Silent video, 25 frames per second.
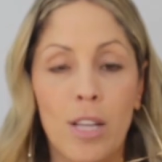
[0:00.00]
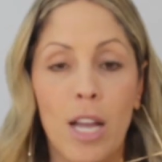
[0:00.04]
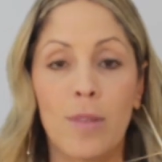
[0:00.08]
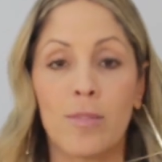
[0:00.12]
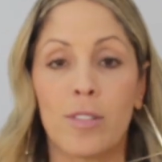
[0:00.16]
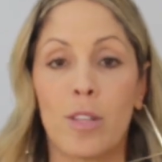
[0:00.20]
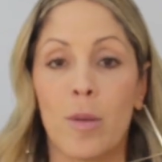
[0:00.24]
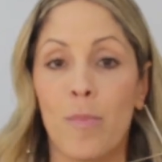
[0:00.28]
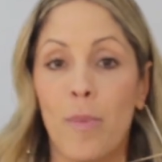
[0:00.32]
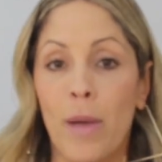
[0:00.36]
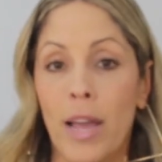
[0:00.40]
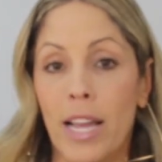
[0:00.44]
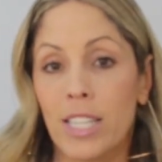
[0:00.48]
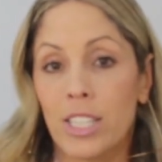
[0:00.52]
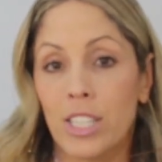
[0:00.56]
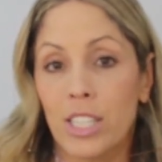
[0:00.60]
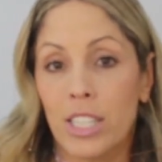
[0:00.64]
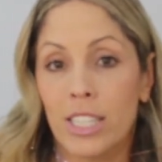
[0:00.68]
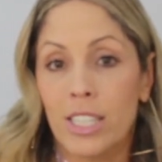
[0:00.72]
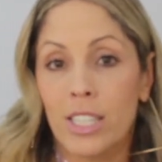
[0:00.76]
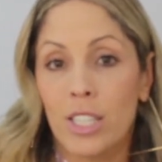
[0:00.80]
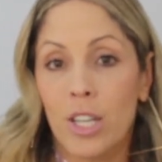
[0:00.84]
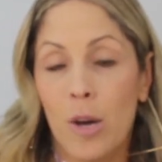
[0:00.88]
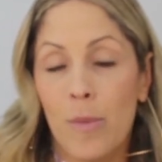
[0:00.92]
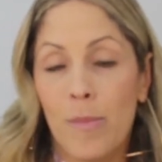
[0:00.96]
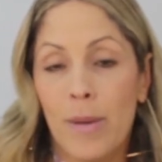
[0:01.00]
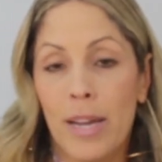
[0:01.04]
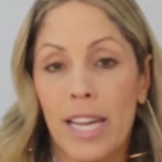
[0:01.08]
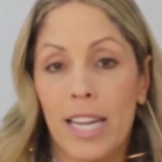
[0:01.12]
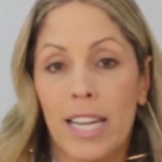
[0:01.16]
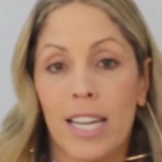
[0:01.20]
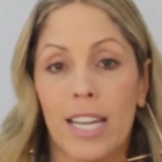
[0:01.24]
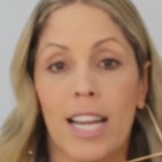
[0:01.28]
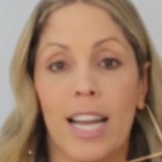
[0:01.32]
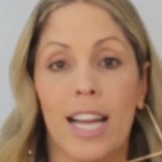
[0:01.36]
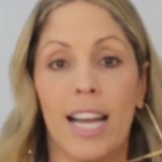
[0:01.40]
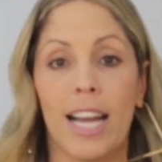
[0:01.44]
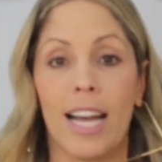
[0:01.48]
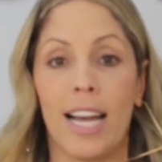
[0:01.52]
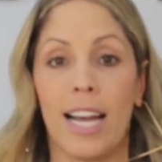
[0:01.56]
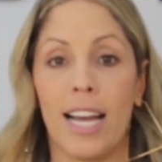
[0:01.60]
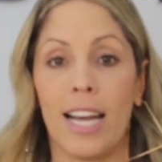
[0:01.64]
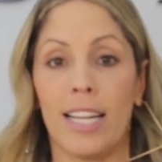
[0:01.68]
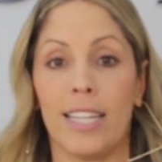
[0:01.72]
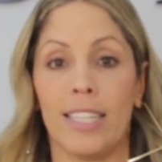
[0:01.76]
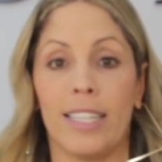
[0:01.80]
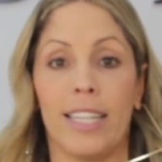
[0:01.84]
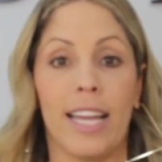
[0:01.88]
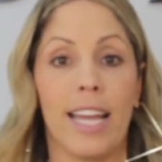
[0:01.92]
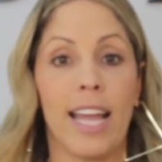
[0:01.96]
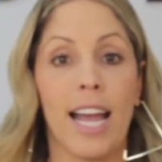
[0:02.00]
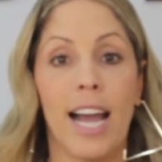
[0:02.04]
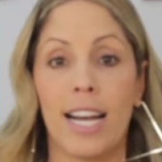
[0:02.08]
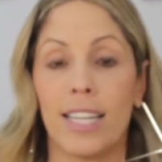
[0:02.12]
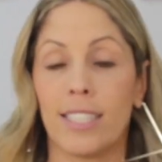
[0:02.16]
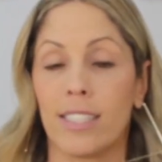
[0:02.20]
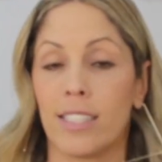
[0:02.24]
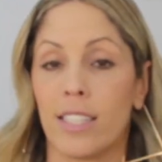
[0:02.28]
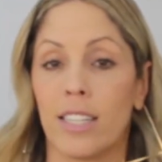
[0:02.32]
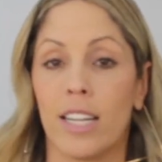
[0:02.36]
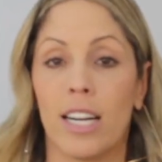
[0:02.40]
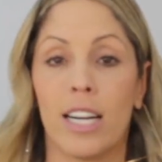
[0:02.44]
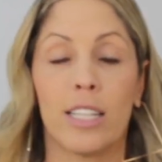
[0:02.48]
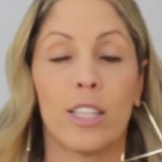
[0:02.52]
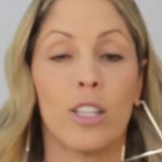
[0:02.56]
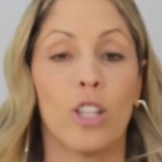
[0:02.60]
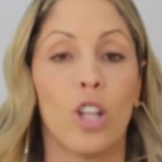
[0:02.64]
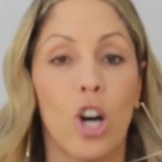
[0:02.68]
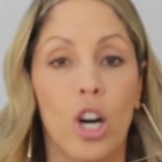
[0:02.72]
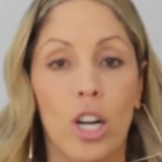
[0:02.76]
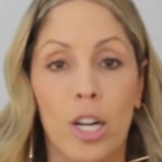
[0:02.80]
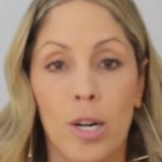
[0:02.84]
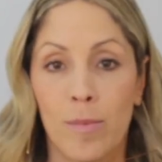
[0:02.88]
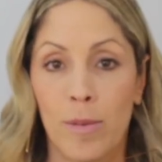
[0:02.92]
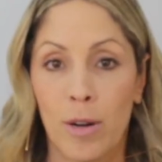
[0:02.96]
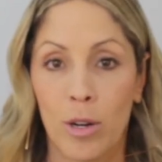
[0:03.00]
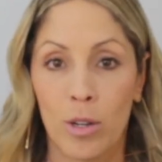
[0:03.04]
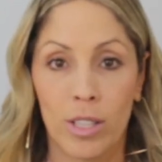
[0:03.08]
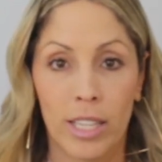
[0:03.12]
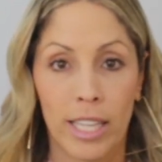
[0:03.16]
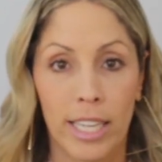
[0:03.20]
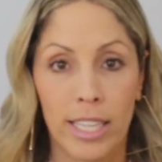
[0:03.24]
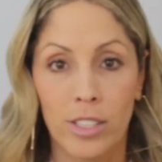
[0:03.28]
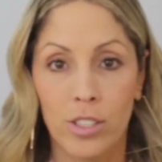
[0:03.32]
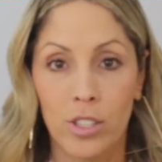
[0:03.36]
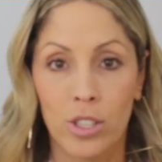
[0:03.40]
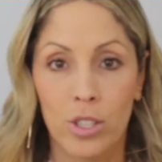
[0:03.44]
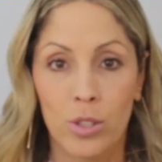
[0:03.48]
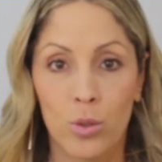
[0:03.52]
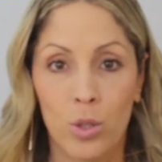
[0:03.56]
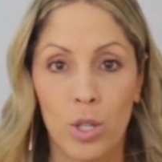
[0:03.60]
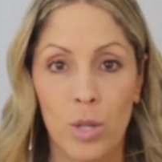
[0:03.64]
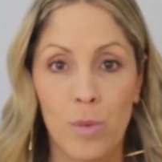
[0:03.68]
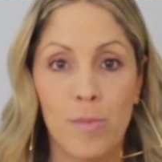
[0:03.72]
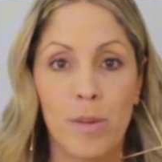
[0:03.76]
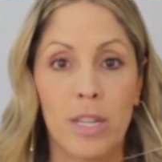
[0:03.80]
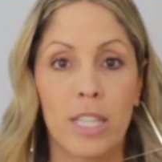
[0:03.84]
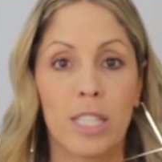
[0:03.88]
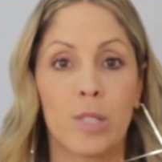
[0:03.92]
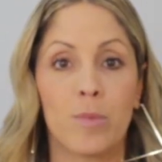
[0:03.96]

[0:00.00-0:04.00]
the patients come in and they ask a lot about laser treatments,